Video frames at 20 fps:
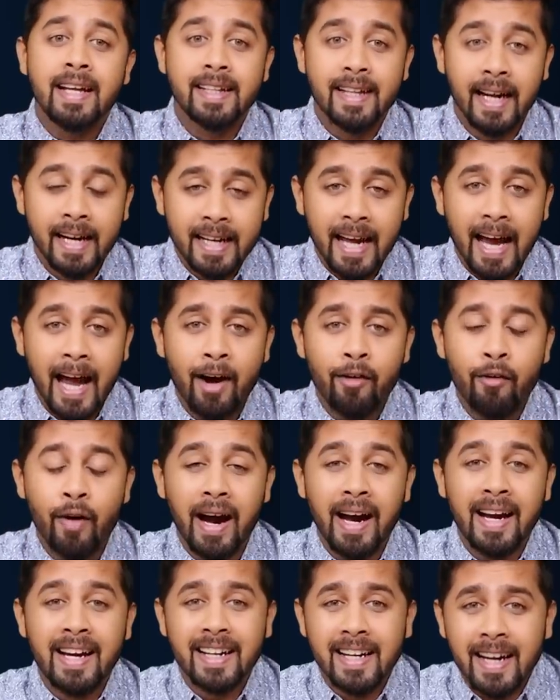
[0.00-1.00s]
that have
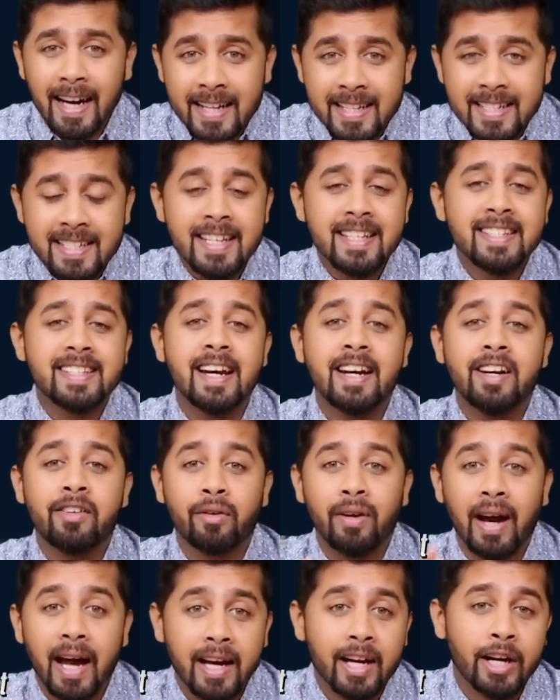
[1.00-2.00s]
a
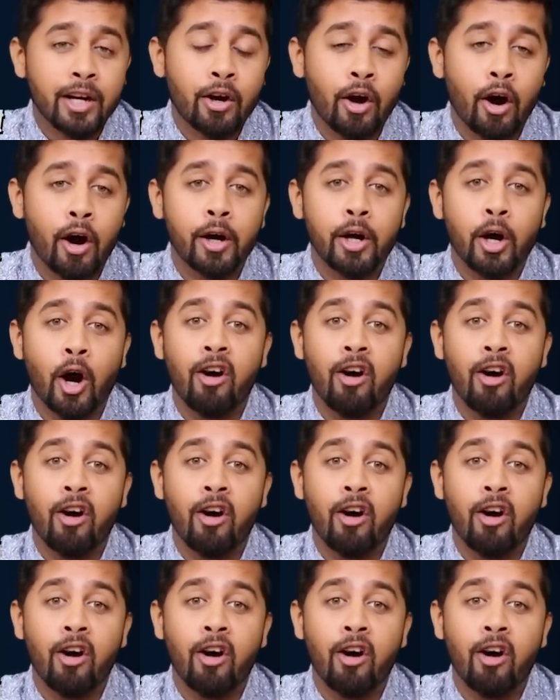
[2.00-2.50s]
consistent track record